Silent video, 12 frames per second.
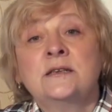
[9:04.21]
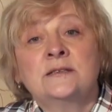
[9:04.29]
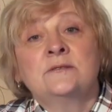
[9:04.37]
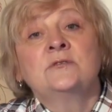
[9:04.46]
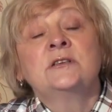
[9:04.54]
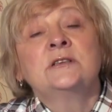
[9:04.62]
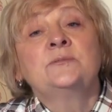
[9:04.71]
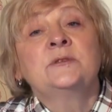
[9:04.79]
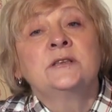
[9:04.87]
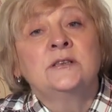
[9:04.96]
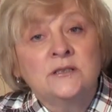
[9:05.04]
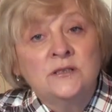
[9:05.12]
see according
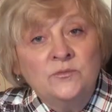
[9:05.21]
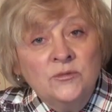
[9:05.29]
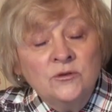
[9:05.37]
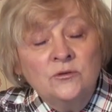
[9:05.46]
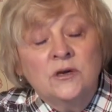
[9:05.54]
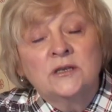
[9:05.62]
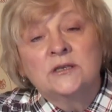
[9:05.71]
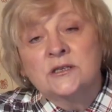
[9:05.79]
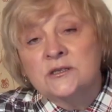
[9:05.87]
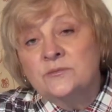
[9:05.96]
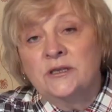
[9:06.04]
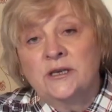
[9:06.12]
to schedule of
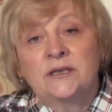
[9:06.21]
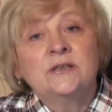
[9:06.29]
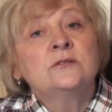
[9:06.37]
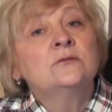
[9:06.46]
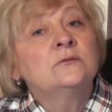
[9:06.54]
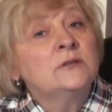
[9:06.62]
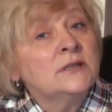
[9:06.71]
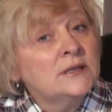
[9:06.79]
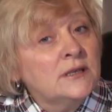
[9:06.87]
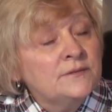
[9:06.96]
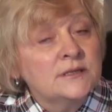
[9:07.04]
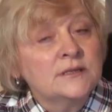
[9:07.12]

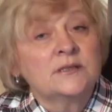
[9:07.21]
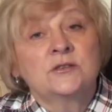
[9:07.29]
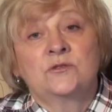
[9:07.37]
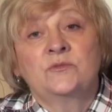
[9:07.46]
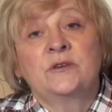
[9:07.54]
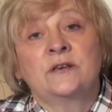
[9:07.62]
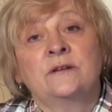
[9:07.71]
HAARP.